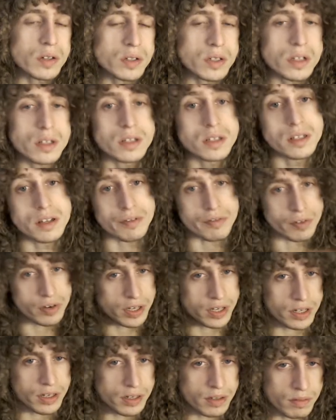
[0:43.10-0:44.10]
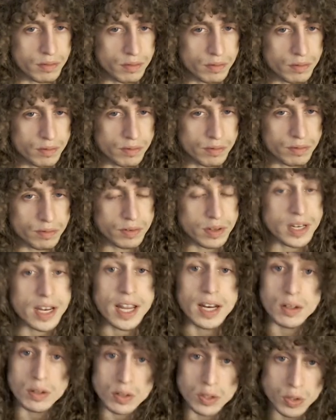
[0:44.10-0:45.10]
different
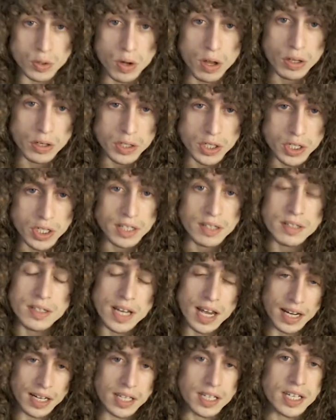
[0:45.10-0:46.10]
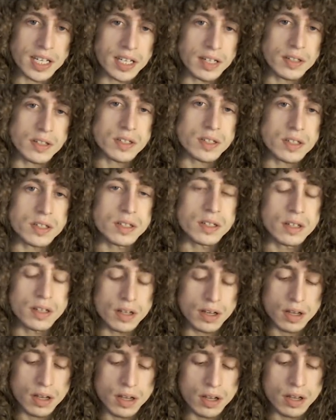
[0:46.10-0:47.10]
natal astrology techniques,
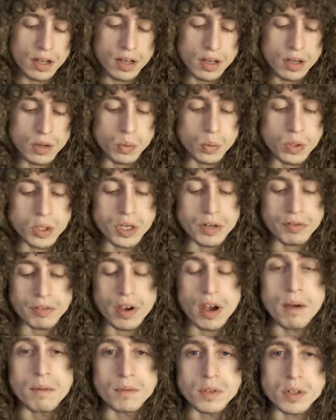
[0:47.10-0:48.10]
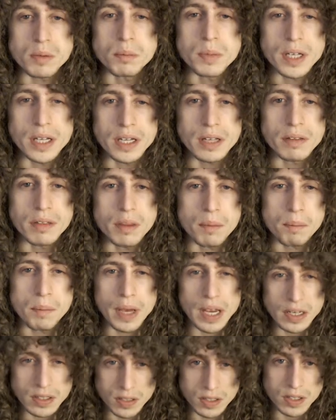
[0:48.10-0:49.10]
which have come to be the
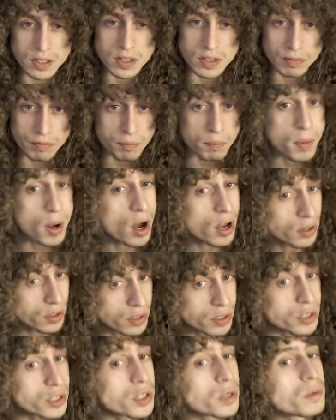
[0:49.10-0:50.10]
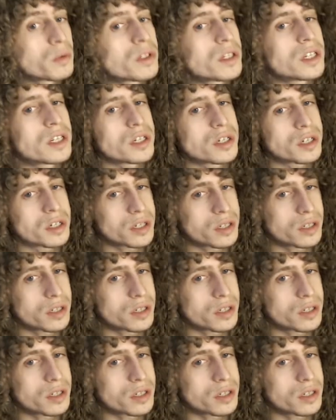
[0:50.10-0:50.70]
basis of modern Jyotish.